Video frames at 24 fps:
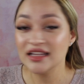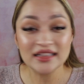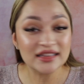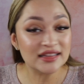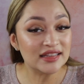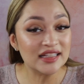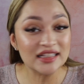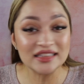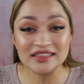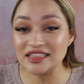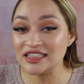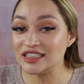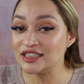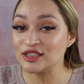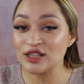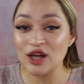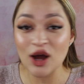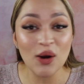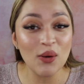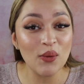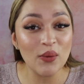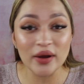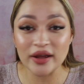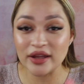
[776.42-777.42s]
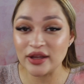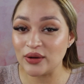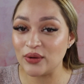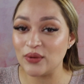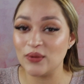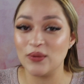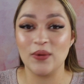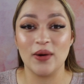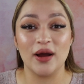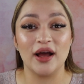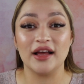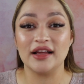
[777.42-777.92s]
this is not what you
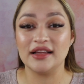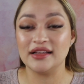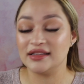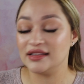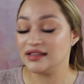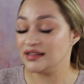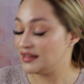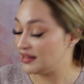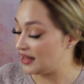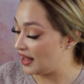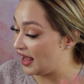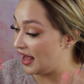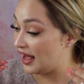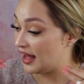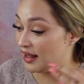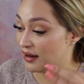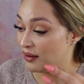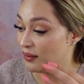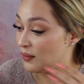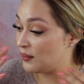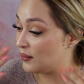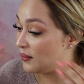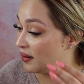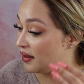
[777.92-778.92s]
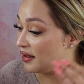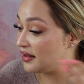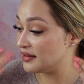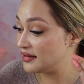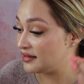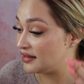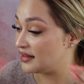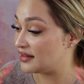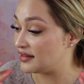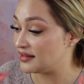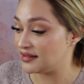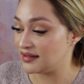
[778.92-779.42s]
want. I don't want
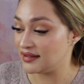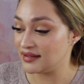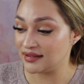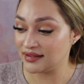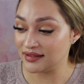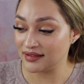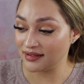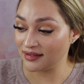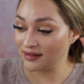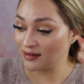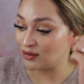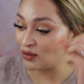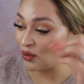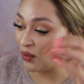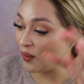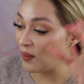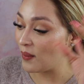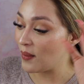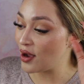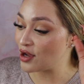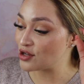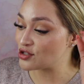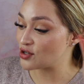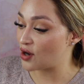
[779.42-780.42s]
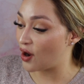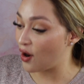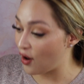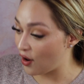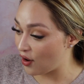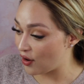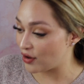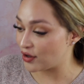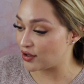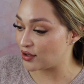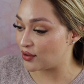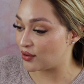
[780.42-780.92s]
this. This is too much
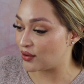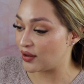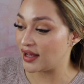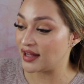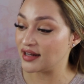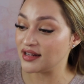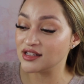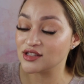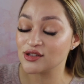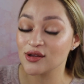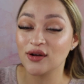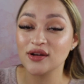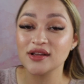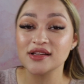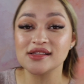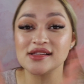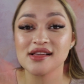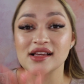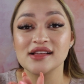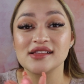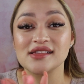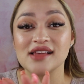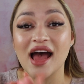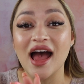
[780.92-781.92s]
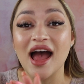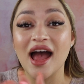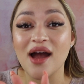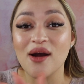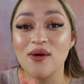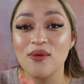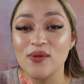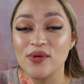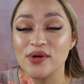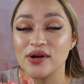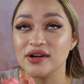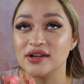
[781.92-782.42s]
oil, and it's only 6
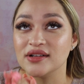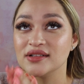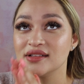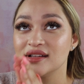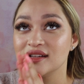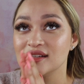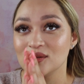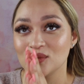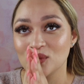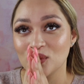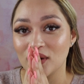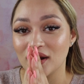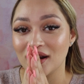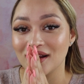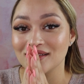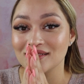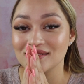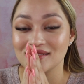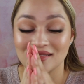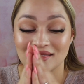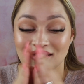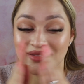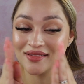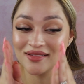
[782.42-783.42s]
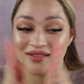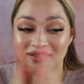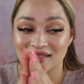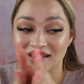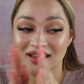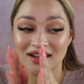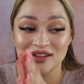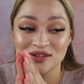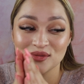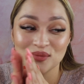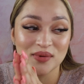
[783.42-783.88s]
hours. That is